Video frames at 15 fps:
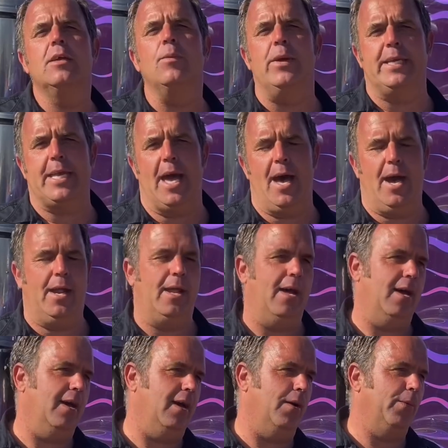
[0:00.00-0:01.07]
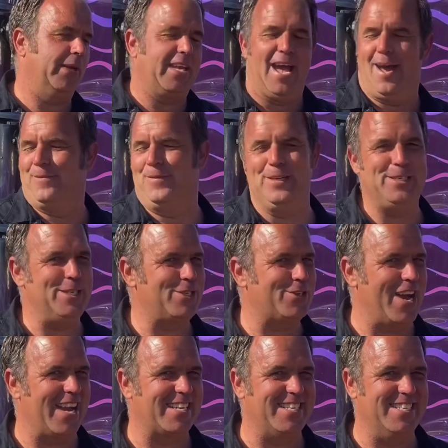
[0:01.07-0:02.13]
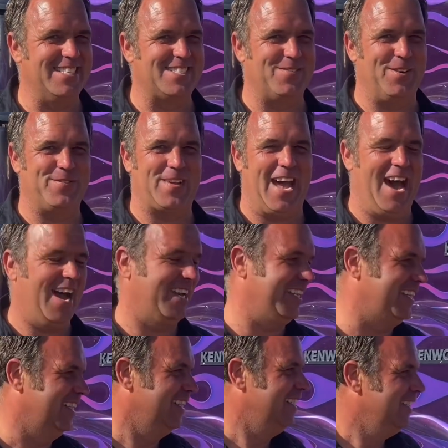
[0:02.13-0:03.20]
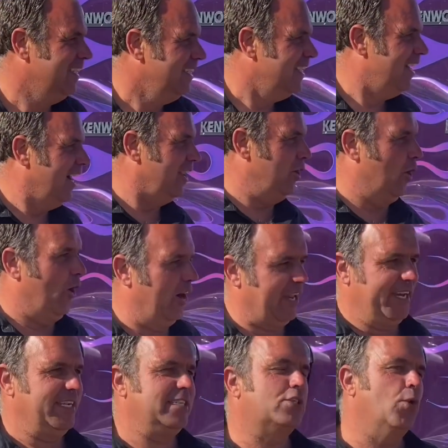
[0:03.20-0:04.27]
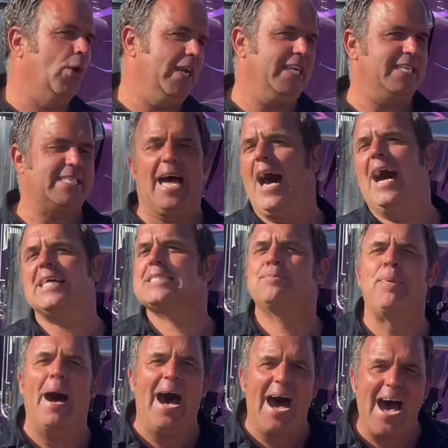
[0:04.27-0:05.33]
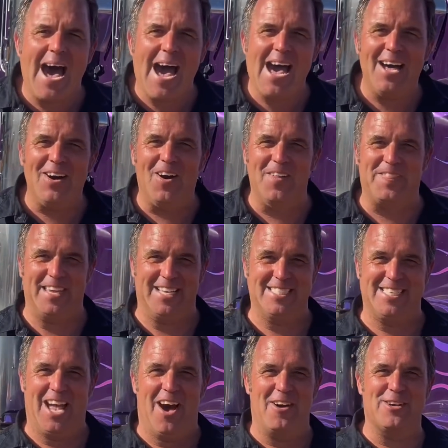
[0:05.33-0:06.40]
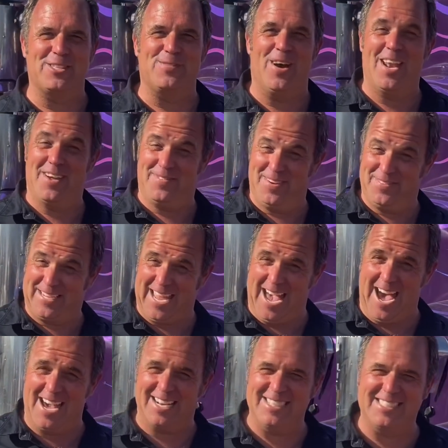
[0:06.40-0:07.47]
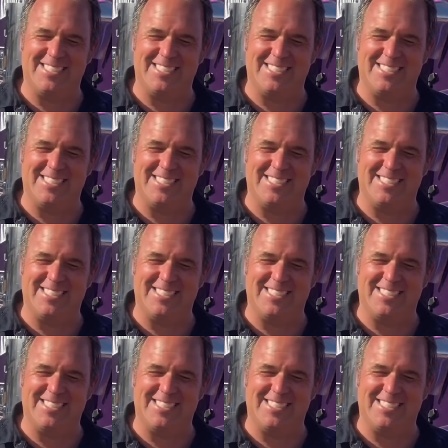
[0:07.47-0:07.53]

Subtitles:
We cart vintage tractors. We've carted 1920s Hearts Par, I think, is the oldest one I've ever carted.